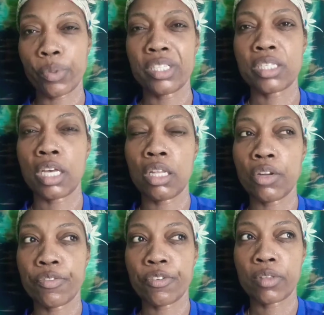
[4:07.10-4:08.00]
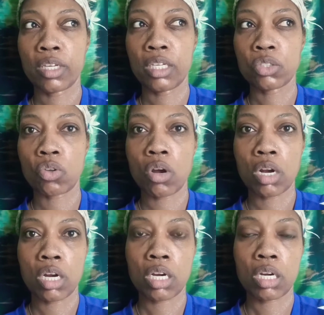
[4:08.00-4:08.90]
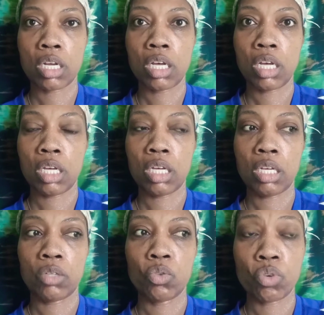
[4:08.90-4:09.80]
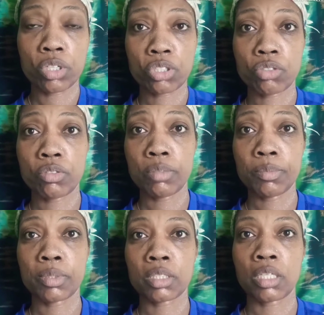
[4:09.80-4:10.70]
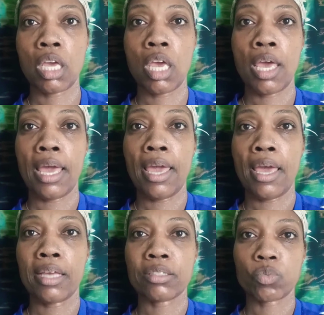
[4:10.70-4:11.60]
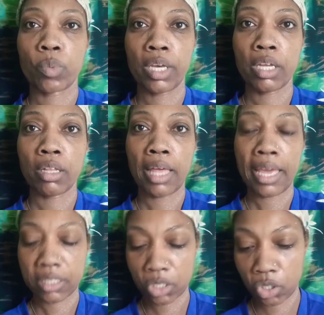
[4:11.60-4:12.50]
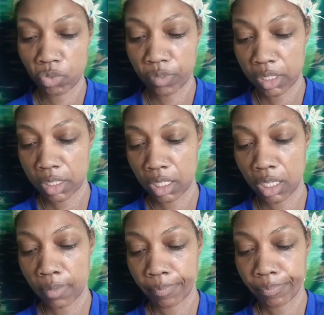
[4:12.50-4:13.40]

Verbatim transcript: Retailer for these are uh, Nordstrom's as well as Q V C.